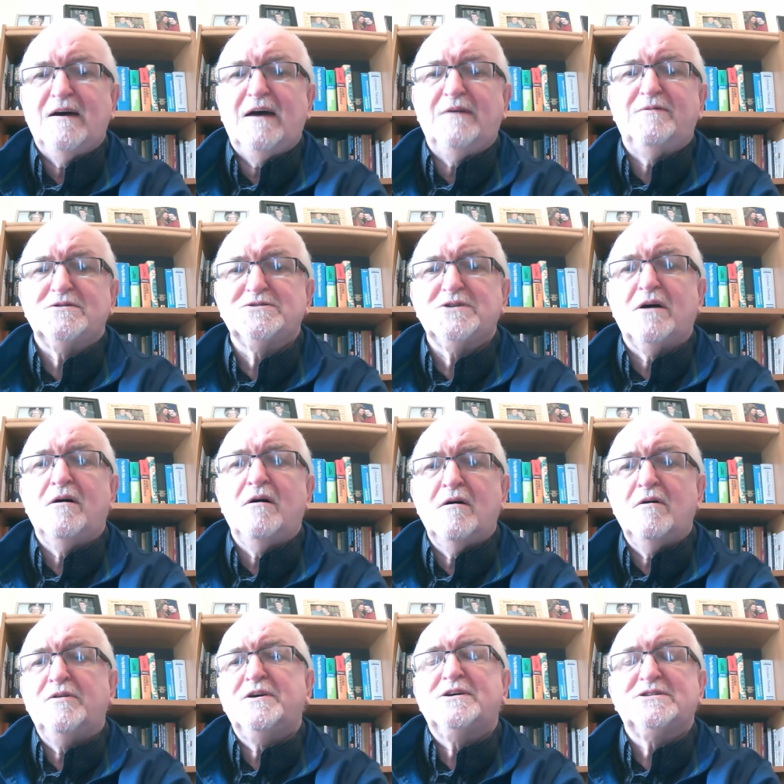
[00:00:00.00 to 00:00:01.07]
And there's
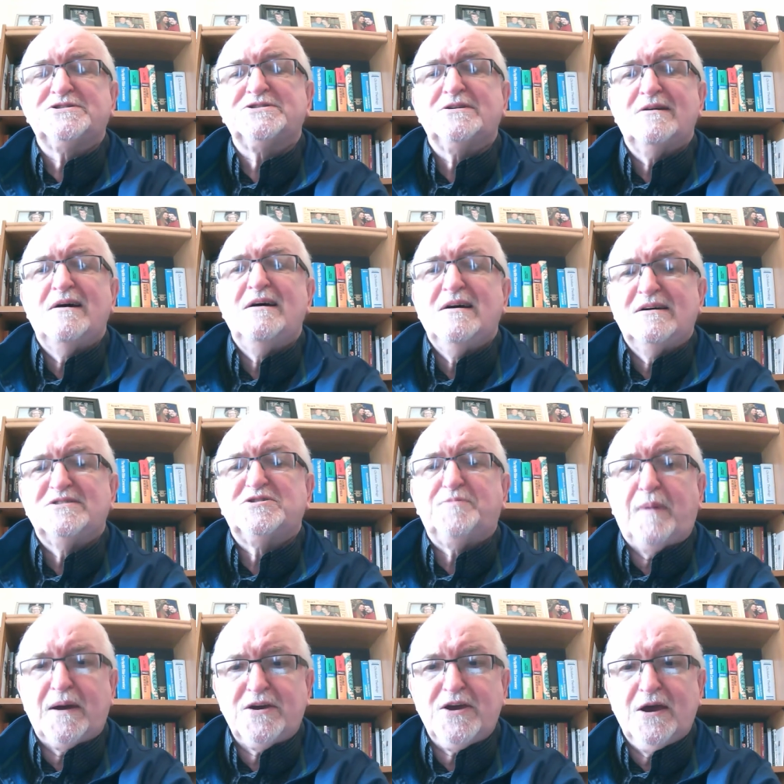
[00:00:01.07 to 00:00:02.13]
all this
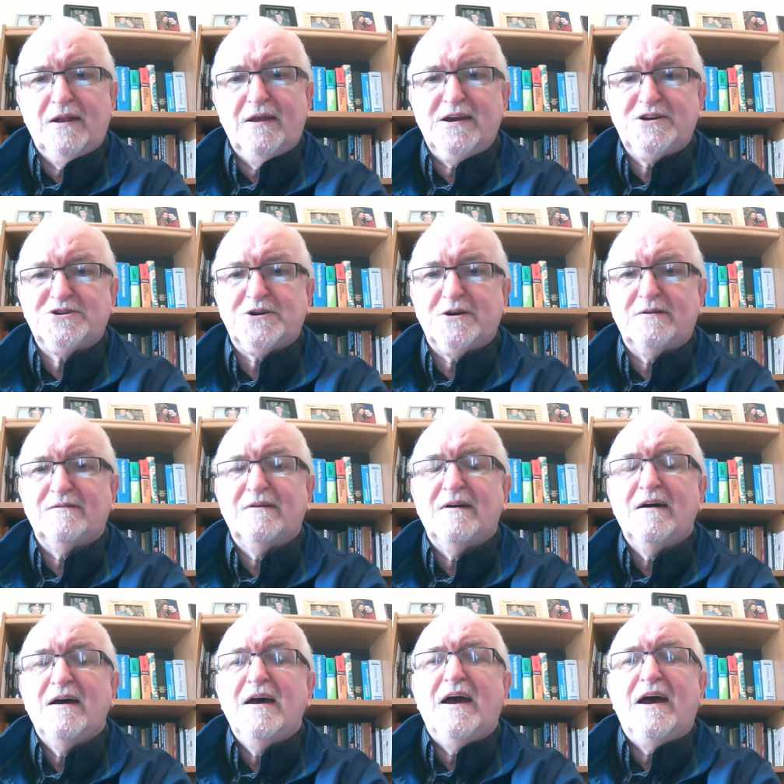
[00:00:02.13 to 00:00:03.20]
speculation
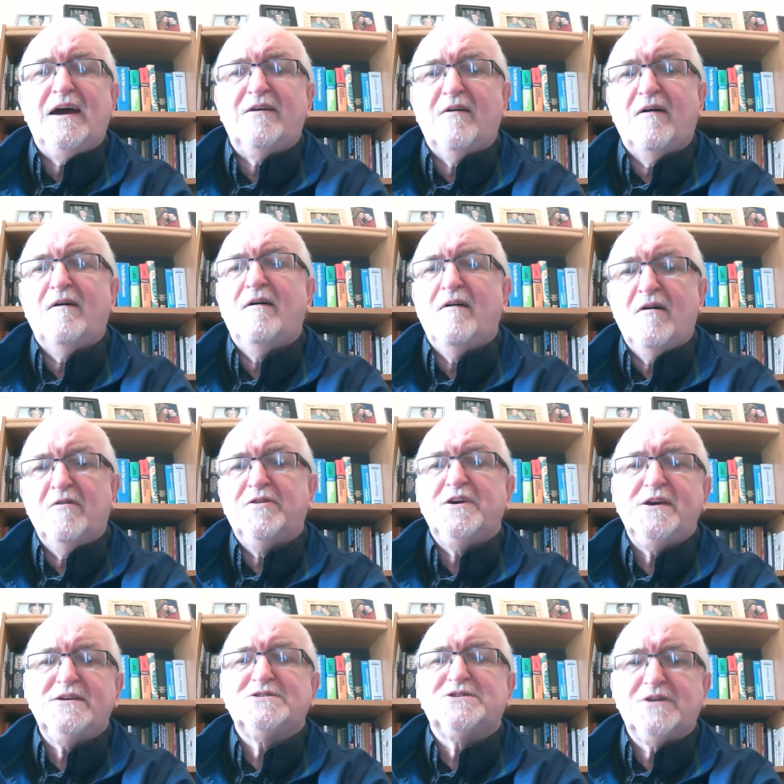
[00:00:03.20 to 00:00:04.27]
and all
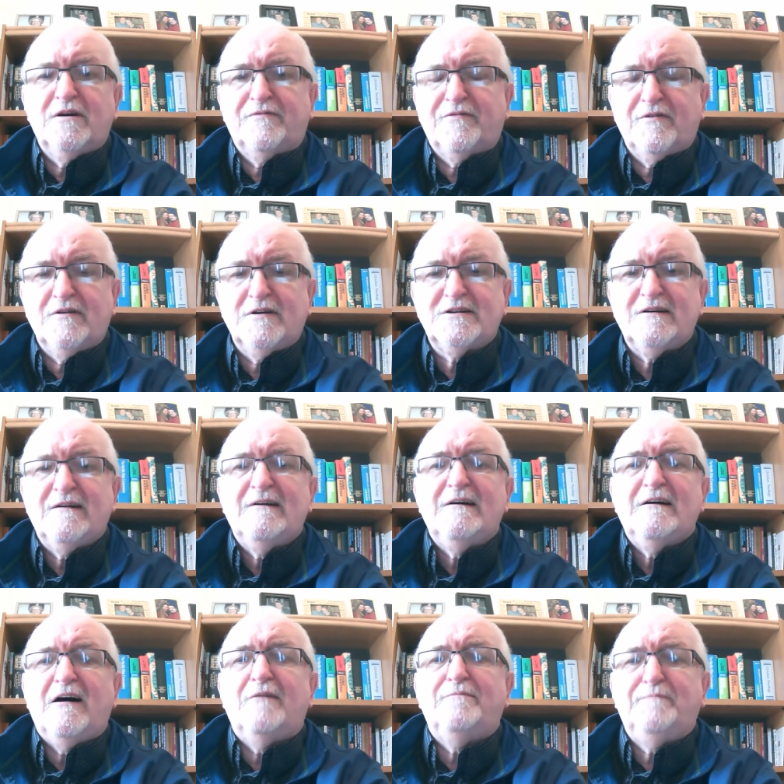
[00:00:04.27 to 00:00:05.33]
these different
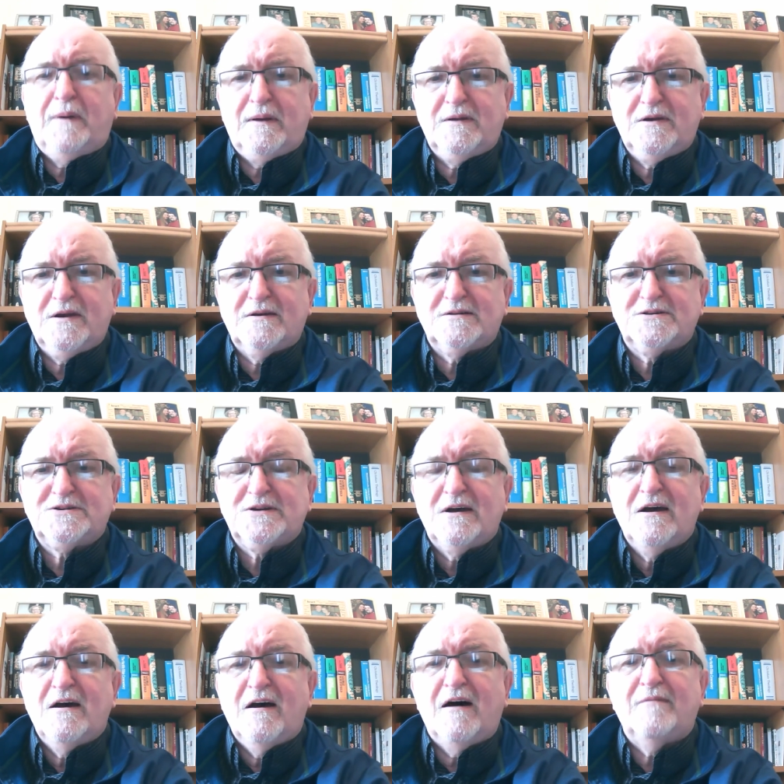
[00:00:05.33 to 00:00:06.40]
opinions
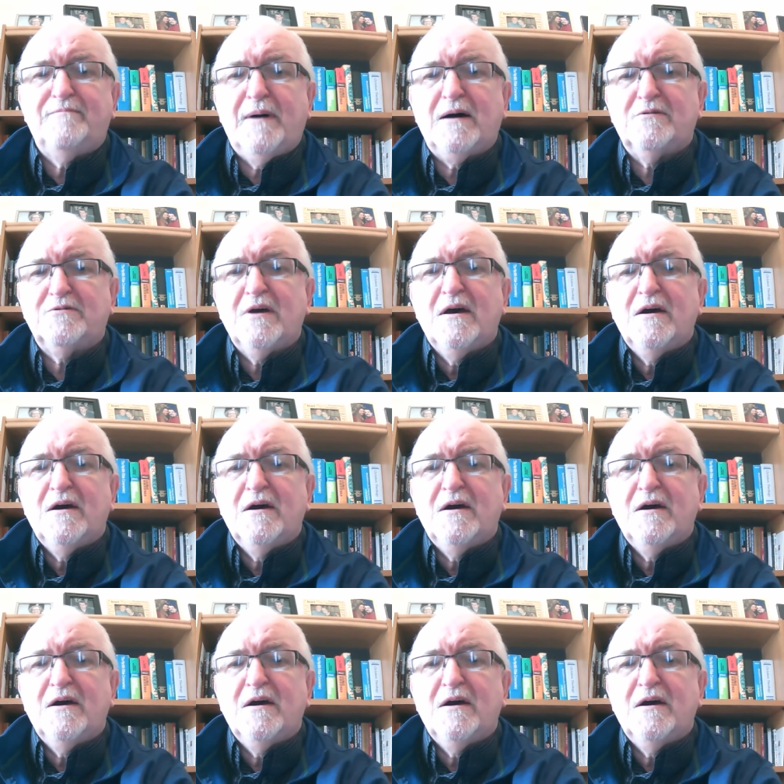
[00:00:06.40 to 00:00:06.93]
about